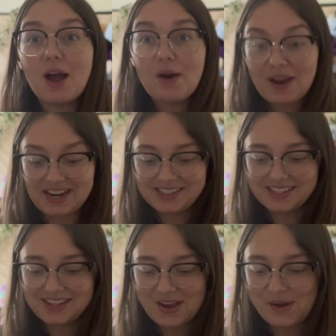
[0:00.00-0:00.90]
Okay,
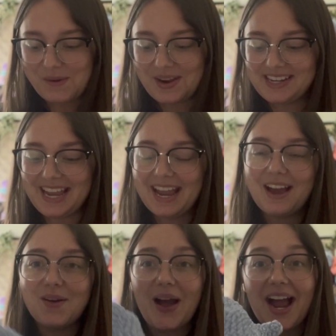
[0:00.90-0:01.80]
so now